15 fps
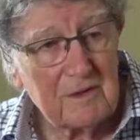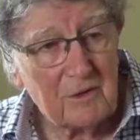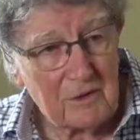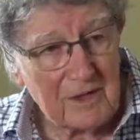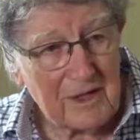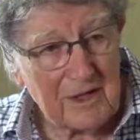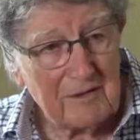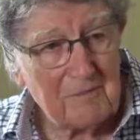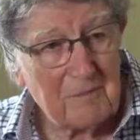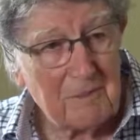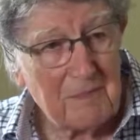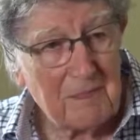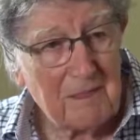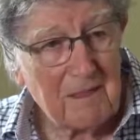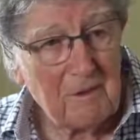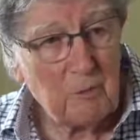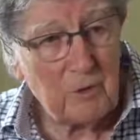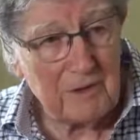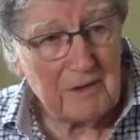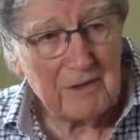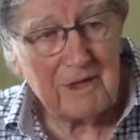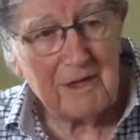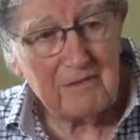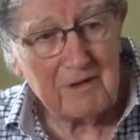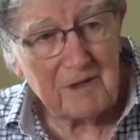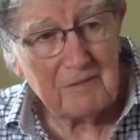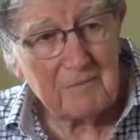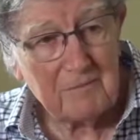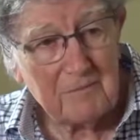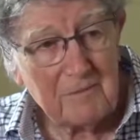okay, with the Navy.
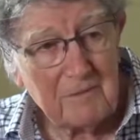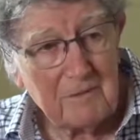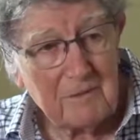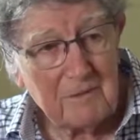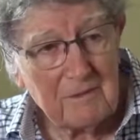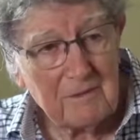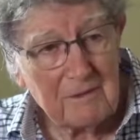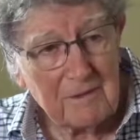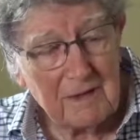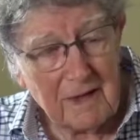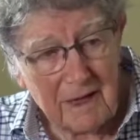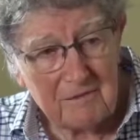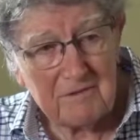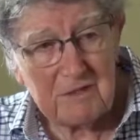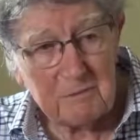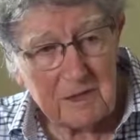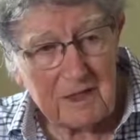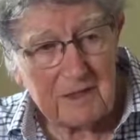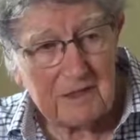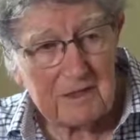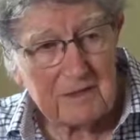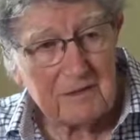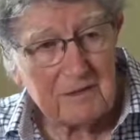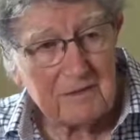They have space.